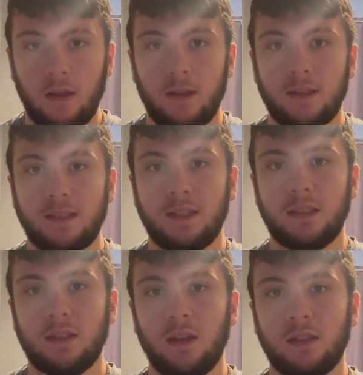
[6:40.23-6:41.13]

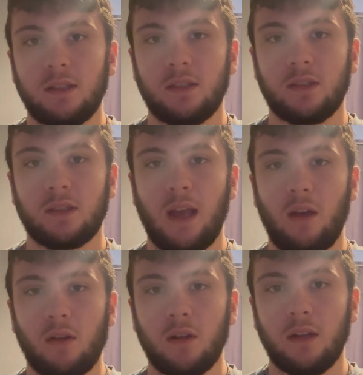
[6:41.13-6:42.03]
Since Dustin's
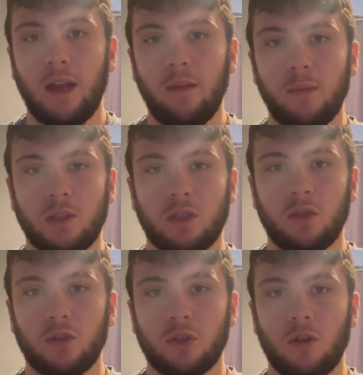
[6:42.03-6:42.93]
counter game is so
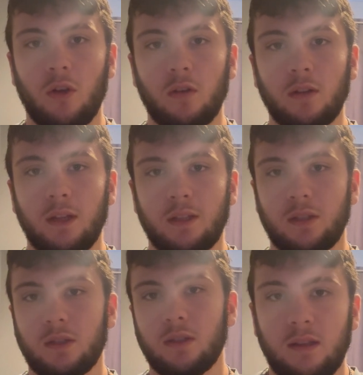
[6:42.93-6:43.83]
strong,
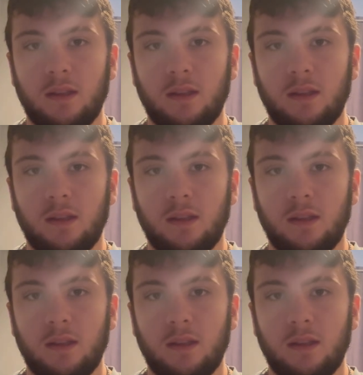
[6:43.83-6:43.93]
it's